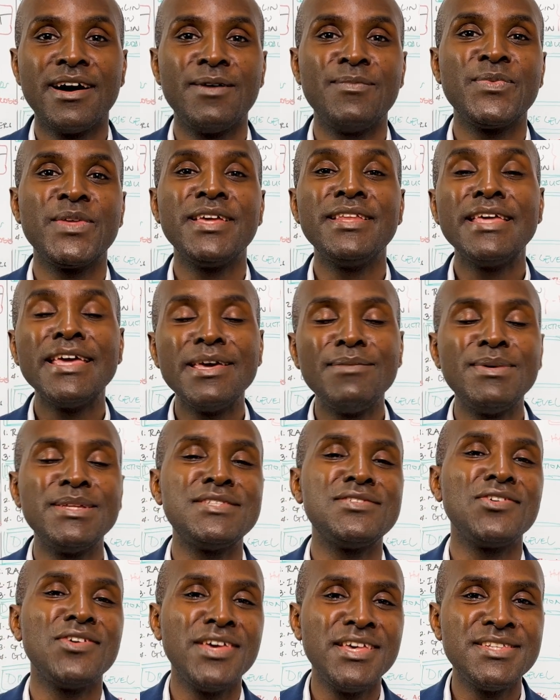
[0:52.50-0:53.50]

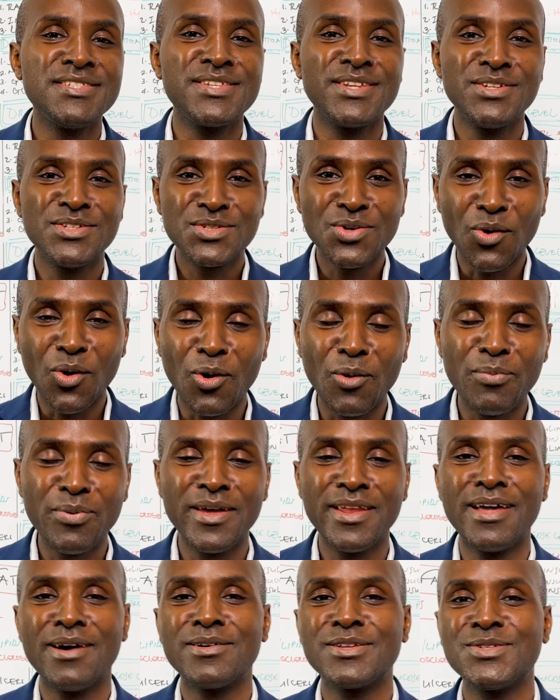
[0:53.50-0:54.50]
inhibiting insulin to
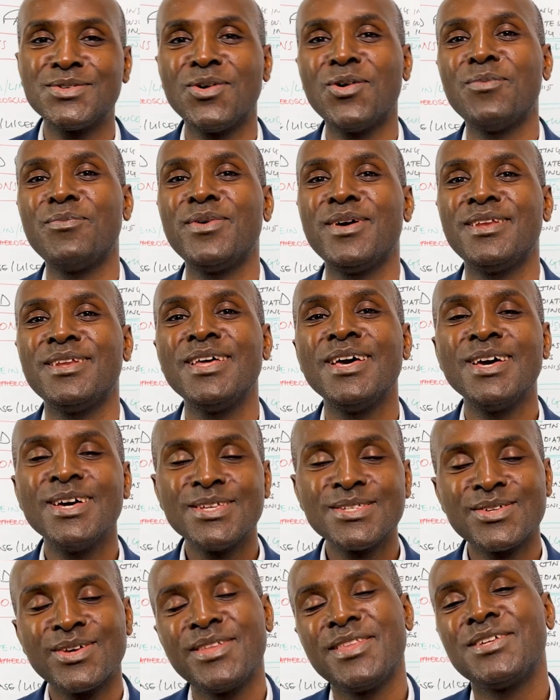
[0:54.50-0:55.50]
open
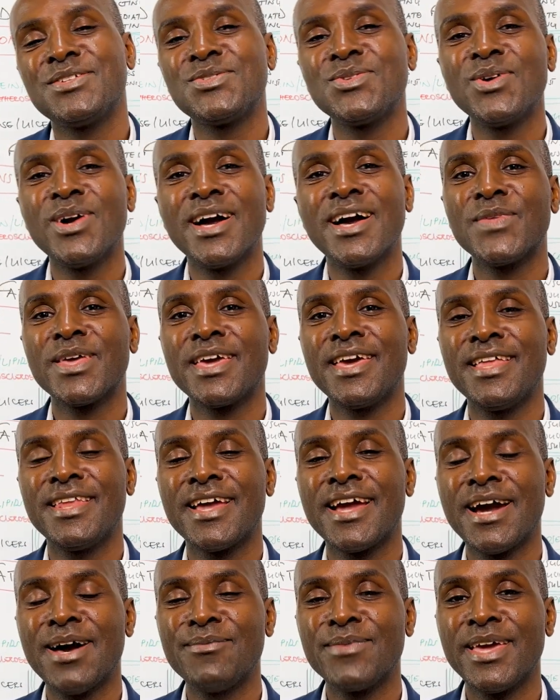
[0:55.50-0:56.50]
so the sugar can
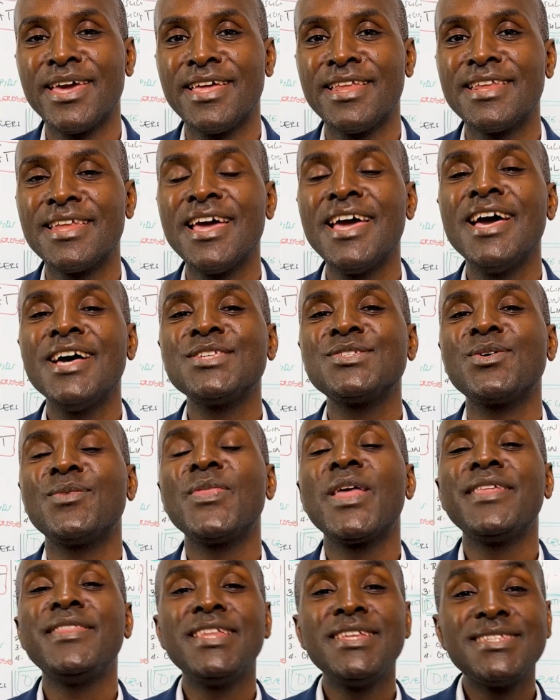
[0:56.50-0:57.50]
come in. So
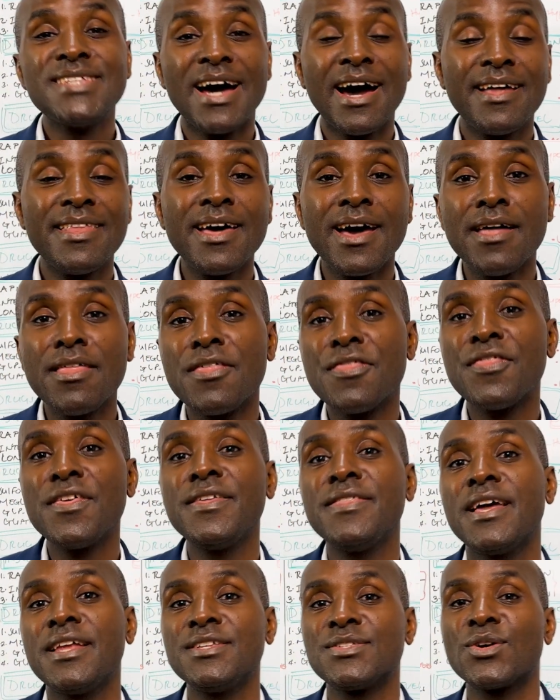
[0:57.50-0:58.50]
there is other thing
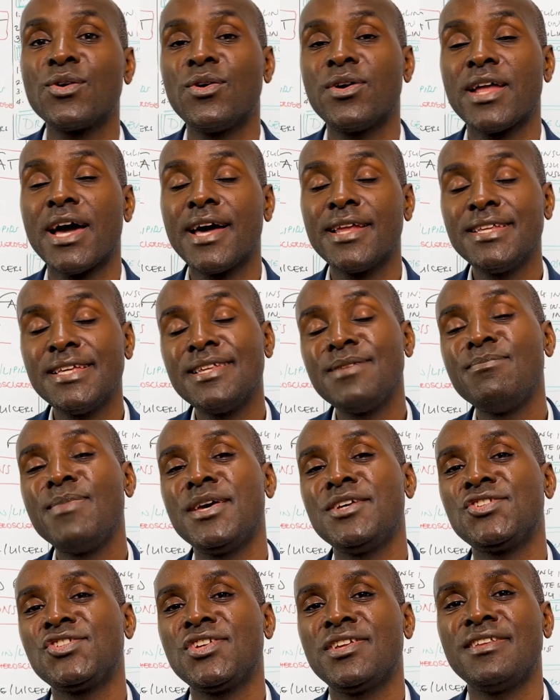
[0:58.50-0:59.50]
that is called, I did
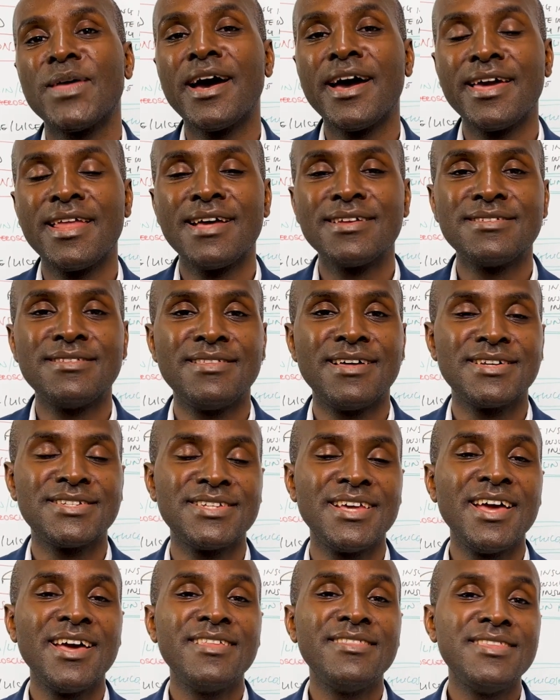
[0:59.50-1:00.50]
mention, highlight that
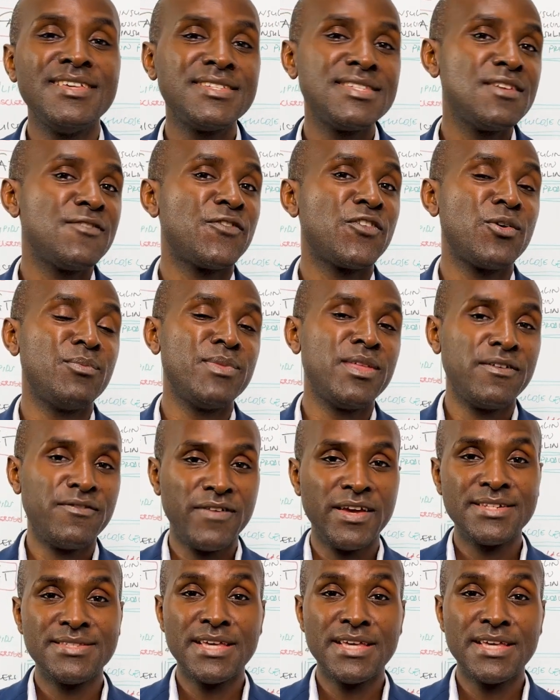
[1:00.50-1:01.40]
this is from the fat